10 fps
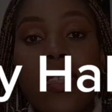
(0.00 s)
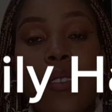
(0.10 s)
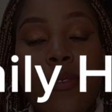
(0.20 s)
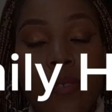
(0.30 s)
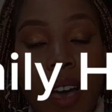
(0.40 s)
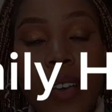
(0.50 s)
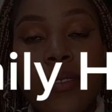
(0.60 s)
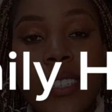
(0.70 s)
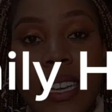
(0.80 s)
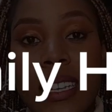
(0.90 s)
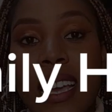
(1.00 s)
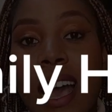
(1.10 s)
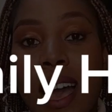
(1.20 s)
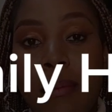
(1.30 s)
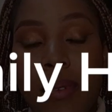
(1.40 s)
the 5 daily
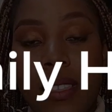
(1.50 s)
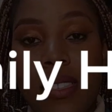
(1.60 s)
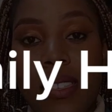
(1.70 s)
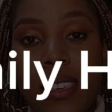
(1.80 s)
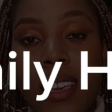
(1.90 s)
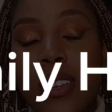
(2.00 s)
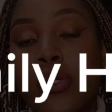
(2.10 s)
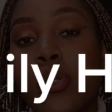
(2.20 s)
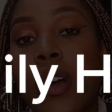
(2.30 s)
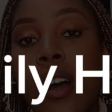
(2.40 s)
habits to